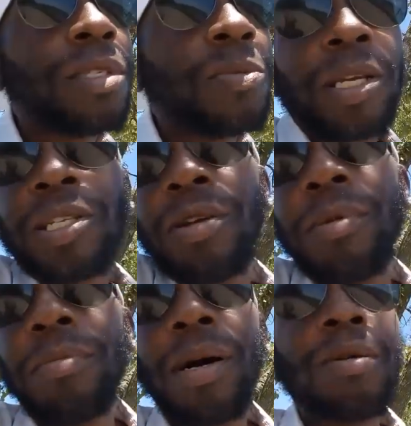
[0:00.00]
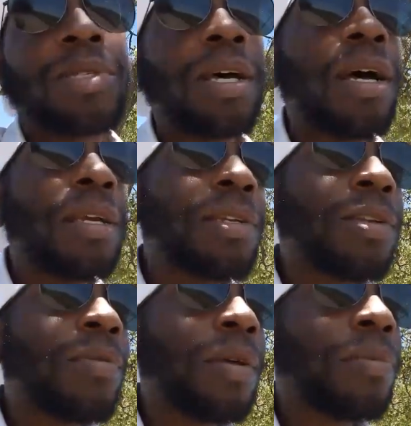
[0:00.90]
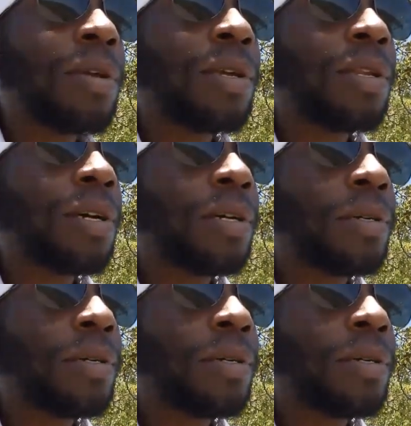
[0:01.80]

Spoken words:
Especially on my mom's side, you know what I mean?